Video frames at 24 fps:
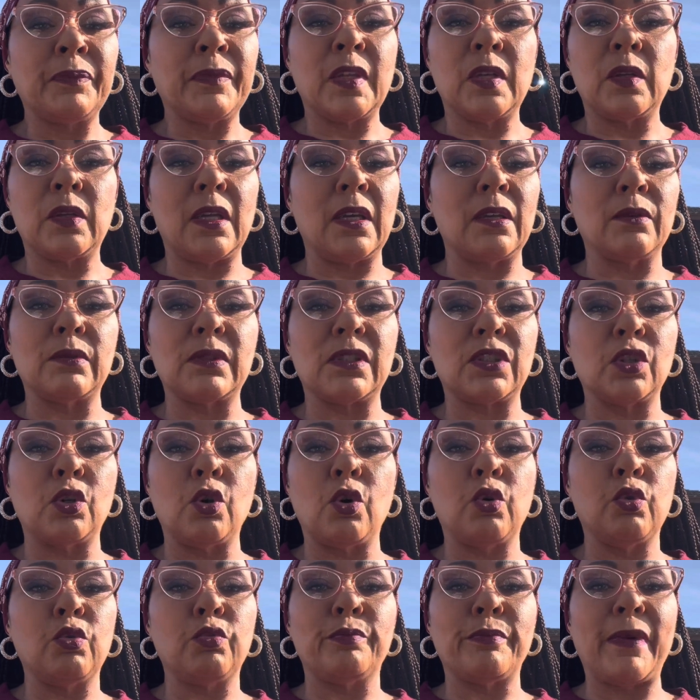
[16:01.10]
There was
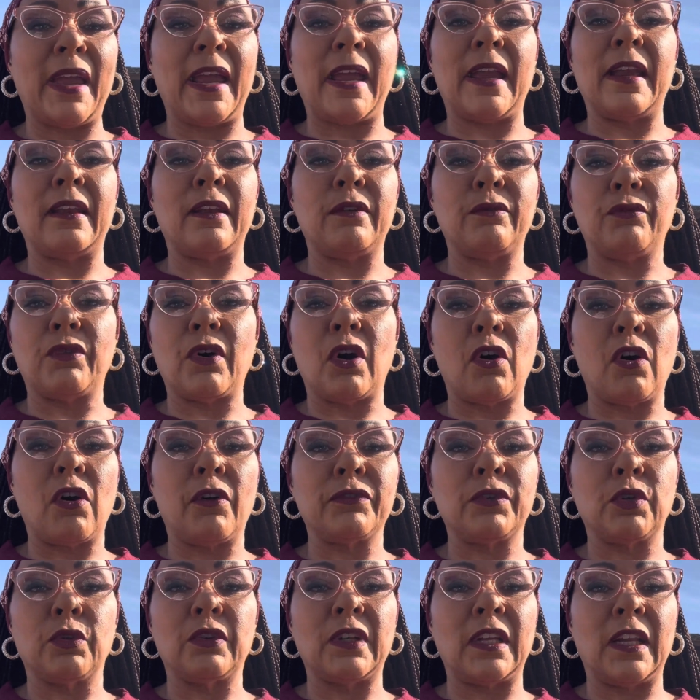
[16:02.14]
no man
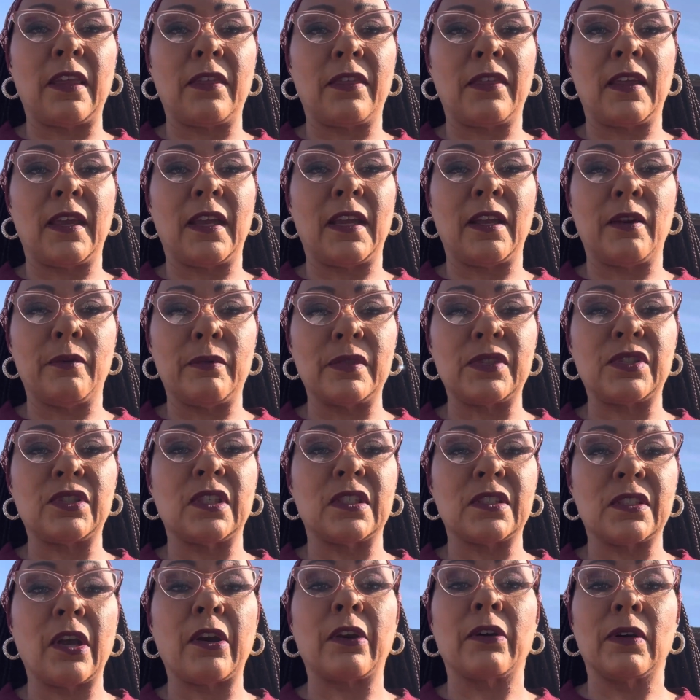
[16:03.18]
involved or anything. It was
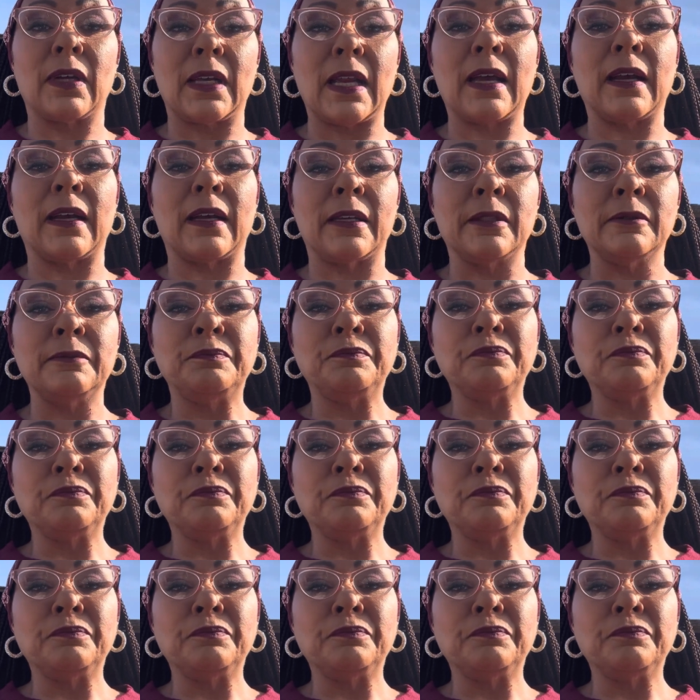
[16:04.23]
just her and I.